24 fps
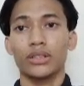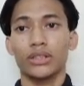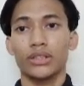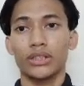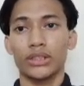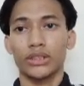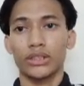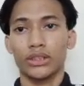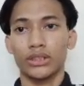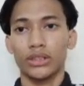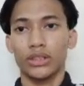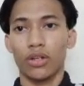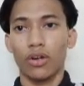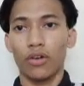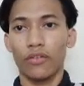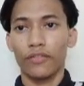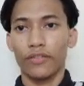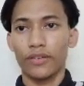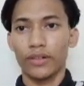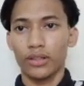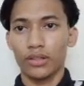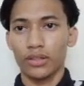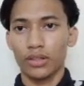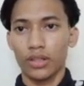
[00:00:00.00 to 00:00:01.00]
The
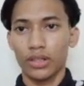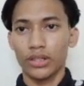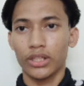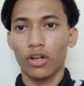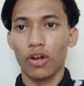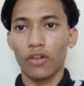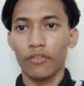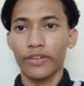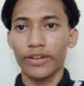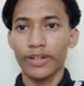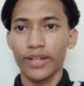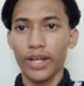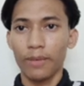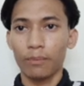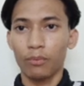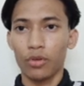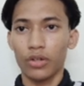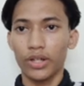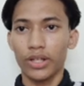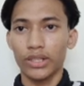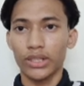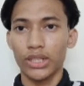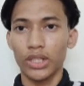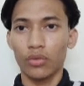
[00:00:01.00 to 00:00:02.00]
overnight
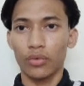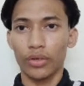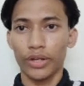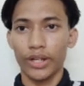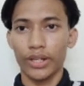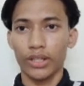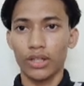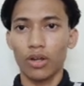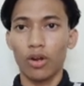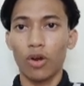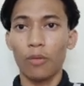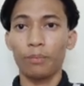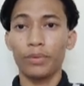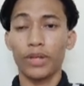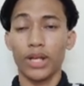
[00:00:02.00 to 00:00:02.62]
policy rate